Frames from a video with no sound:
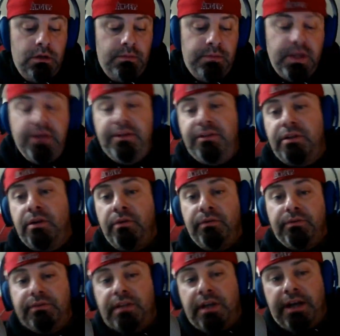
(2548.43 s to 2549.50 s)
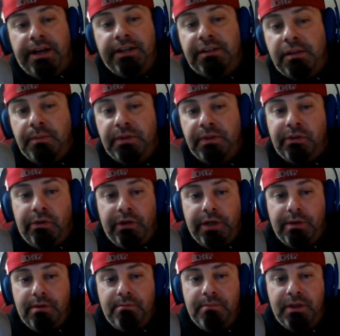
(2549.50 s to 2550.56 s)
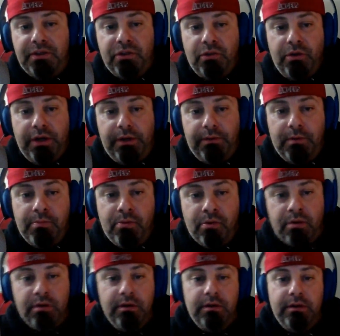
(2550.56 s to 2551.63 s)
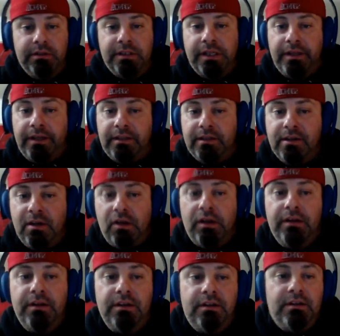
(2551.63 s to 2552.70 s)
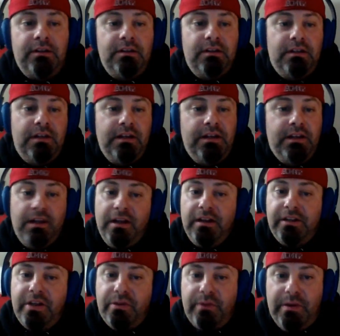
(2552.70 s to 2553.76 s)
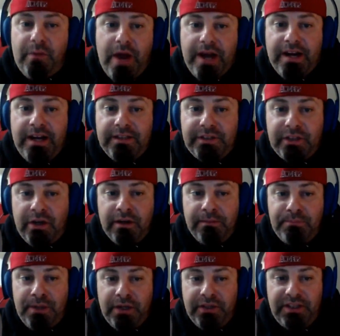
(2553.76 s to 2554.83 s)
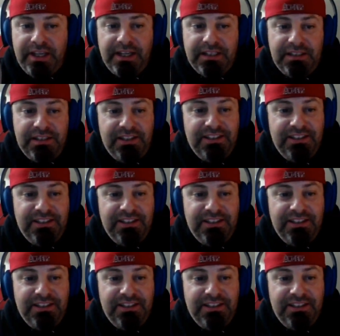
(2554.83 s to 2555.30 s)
But so tonight it's the majority report, as I like to call it. 3 white guys talking politics.